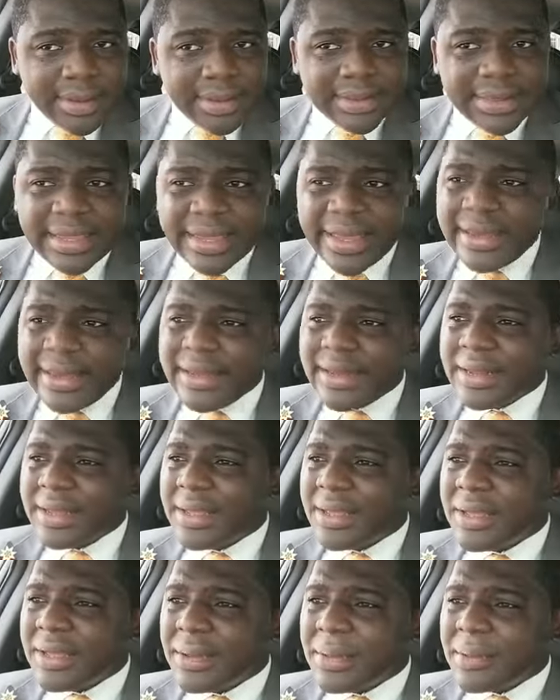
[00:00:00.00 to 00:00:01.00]
Then
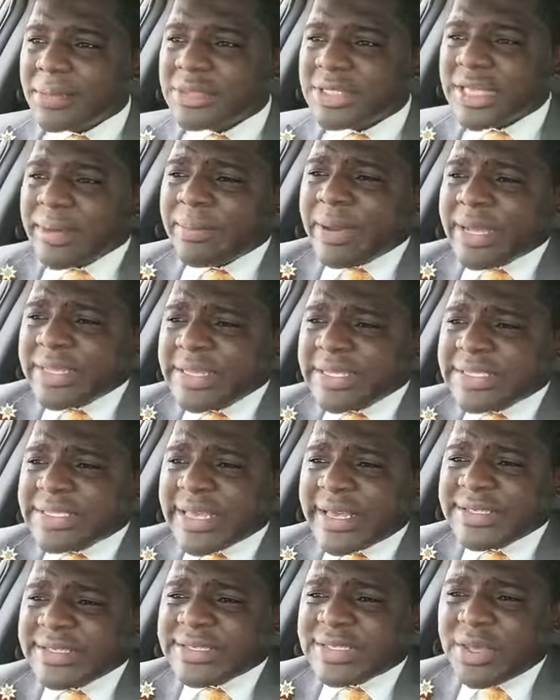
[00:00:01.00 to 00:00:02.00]
Somebody
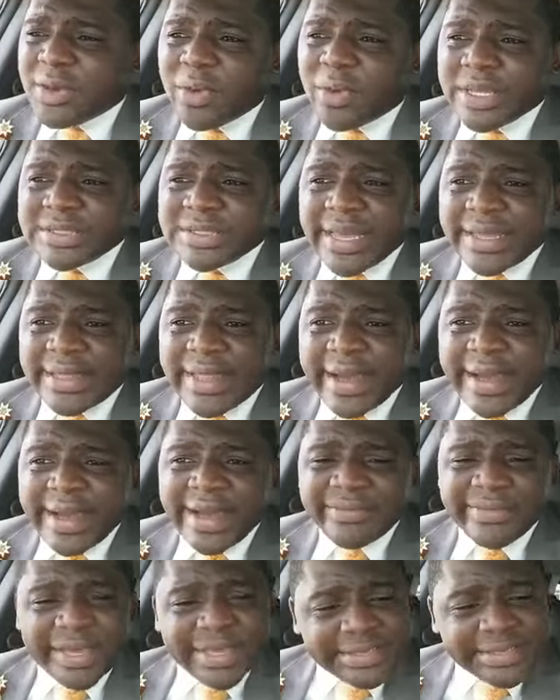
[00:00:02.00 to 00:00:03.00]
says they went
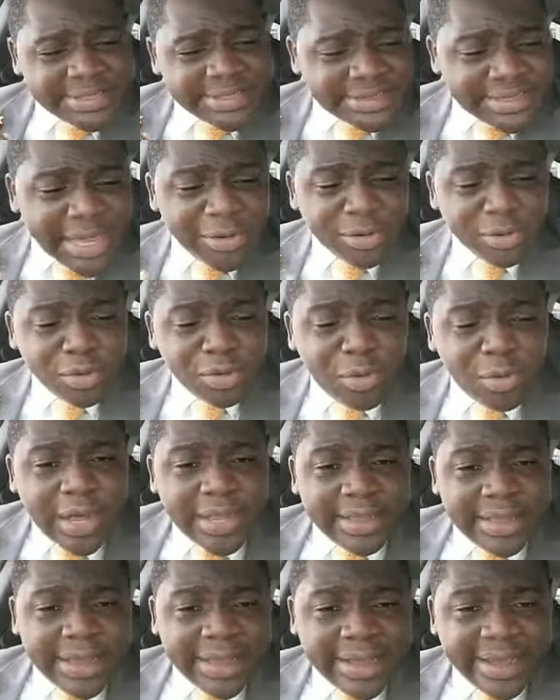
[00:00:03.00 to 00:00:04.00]
undercover. Is this how you go
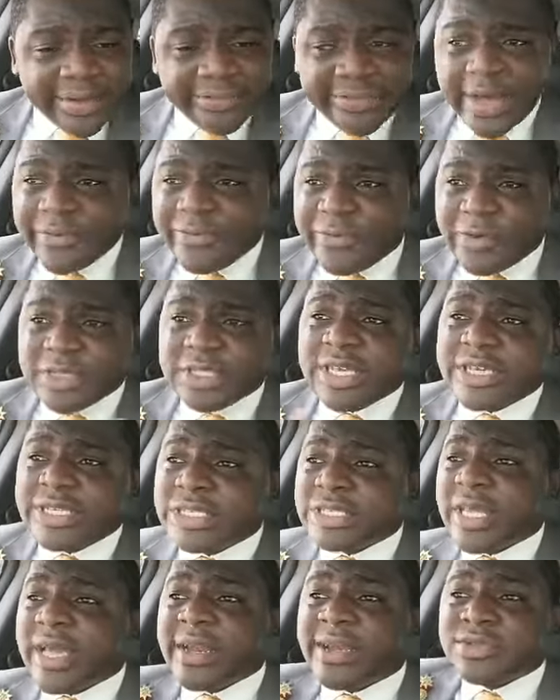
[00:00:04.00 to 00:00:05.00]
undercover?
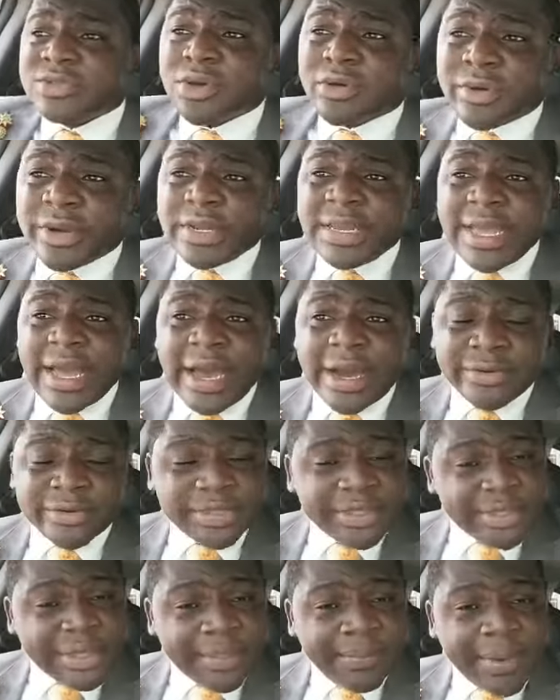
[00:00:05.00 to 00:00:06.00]
Footage that is already
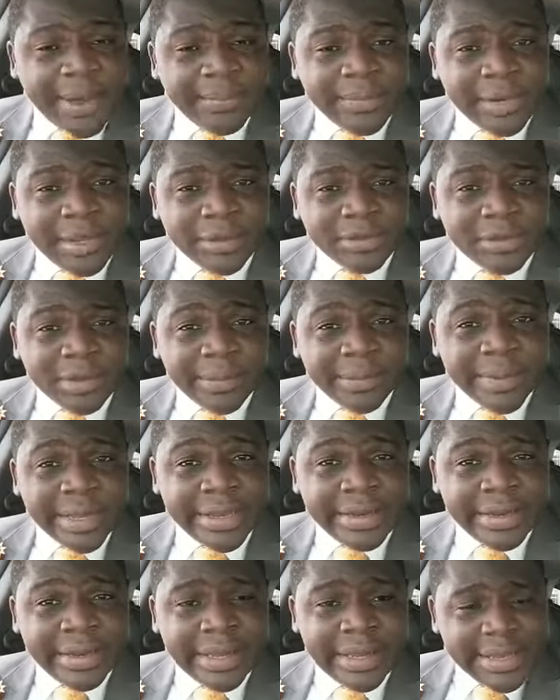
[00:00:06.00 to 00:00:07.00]
out in the public
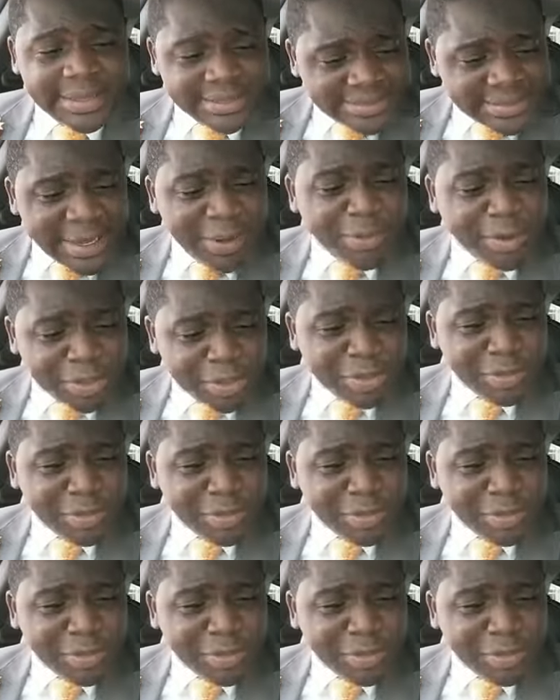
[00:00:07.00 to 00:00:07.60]
domain? Is that what